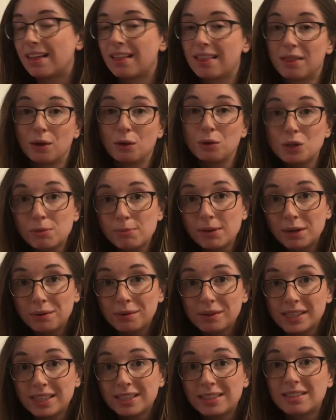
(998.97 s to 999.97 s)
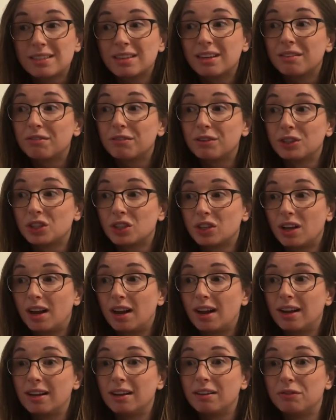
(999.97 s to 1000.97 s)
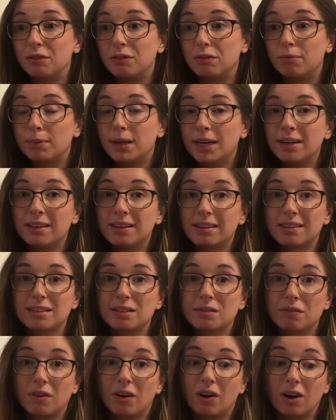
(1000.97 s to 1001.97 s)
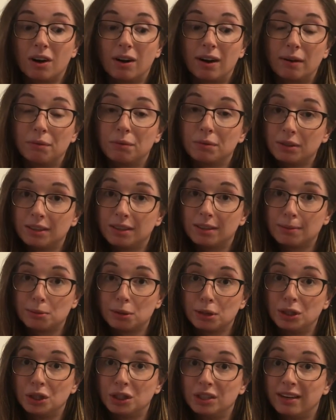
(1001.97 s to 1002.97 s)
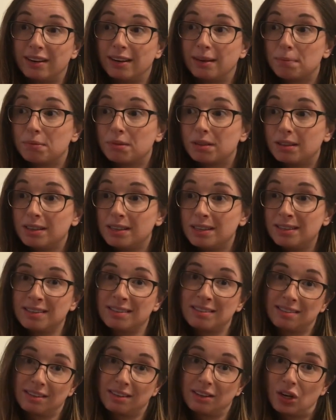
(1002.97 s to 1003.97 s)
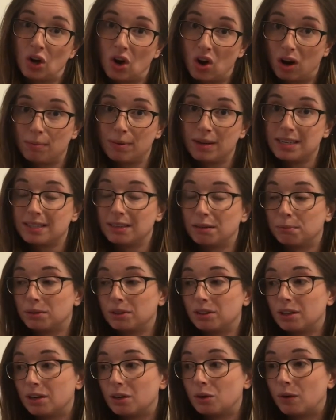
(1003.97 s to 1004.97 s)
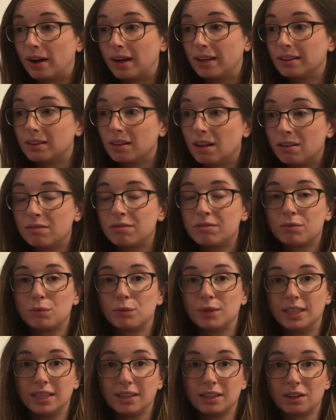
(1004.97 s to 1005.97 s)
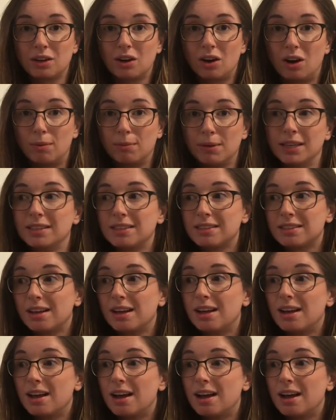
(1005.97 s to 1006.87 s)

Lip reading: Those are my reads for July. If you've made it this far, I really appreciate it. Please comment down below. I love reading the comments.